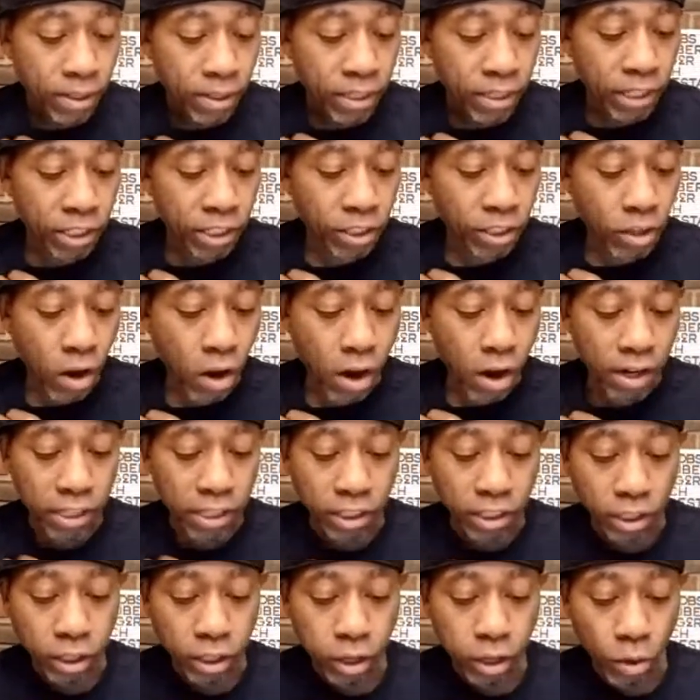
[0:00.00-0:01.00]
This song
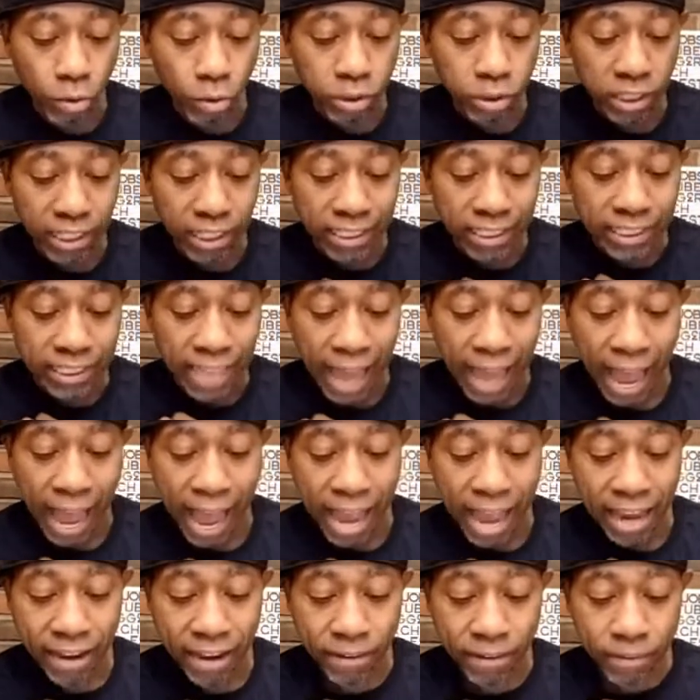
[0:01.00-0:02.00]
is closely
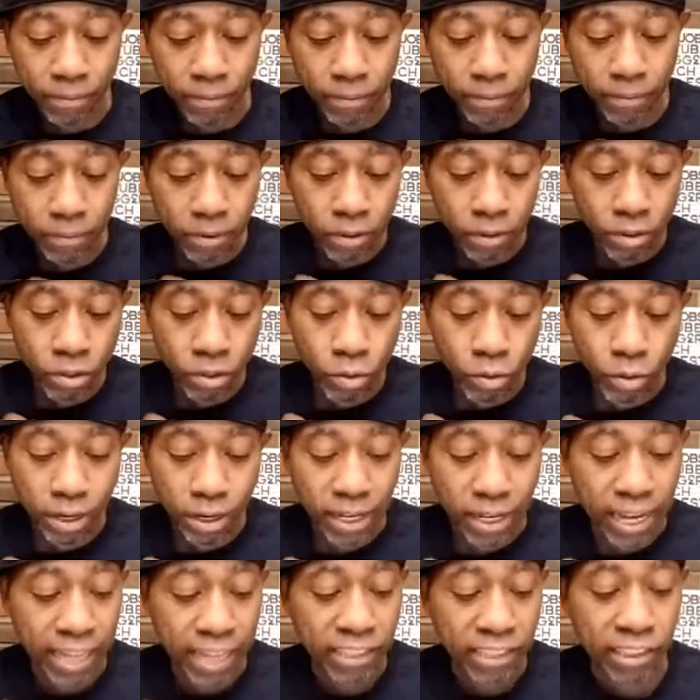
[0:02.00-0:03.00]
tied to a
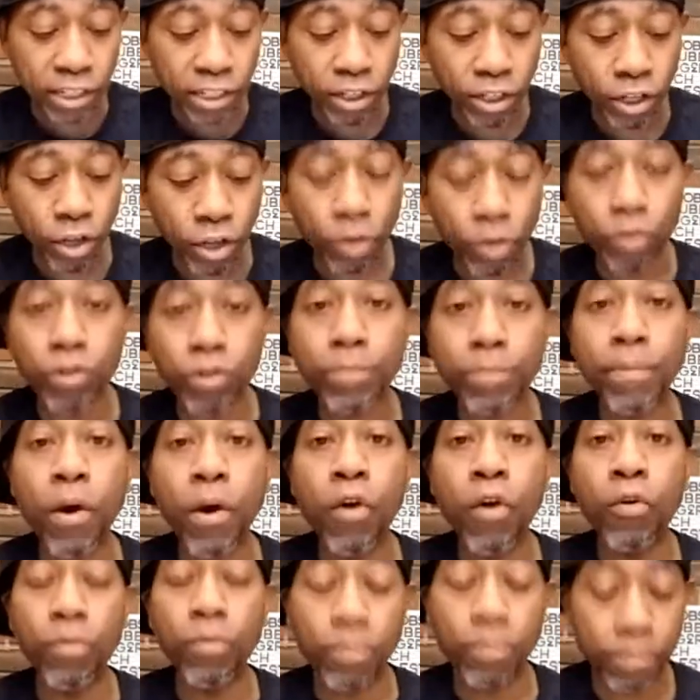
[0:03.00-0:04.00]
Langston Hughes
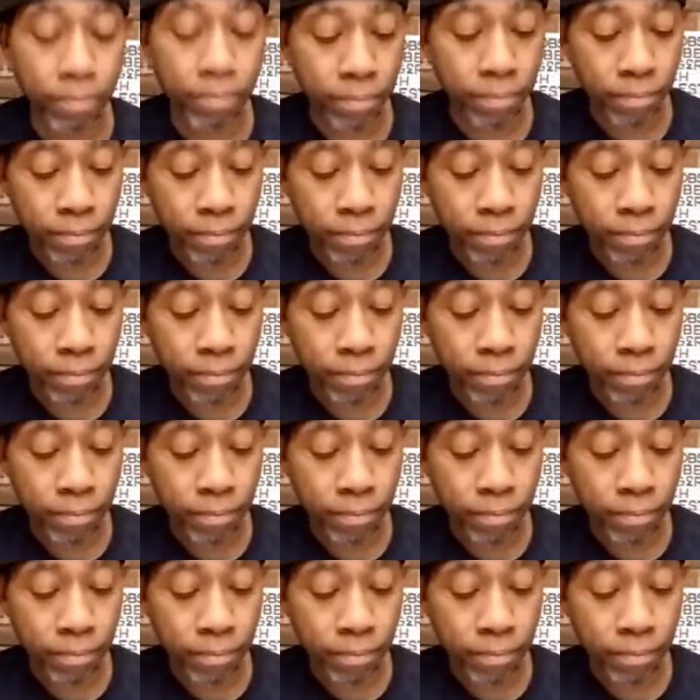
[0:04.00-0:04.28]
poem,